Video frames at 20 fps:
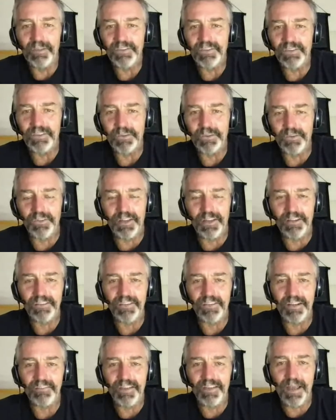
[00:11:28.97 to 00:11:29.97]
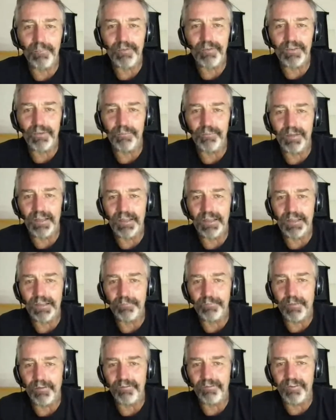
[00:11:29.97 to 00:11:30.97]
mystical things that have happened to
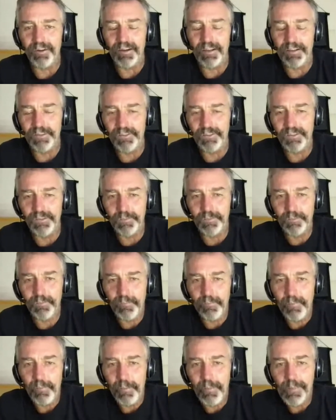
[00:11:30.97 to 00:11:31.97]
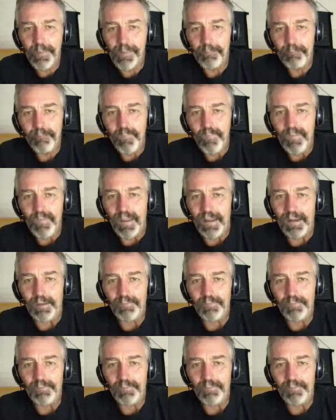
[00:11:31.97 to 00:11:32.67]
me and my friends.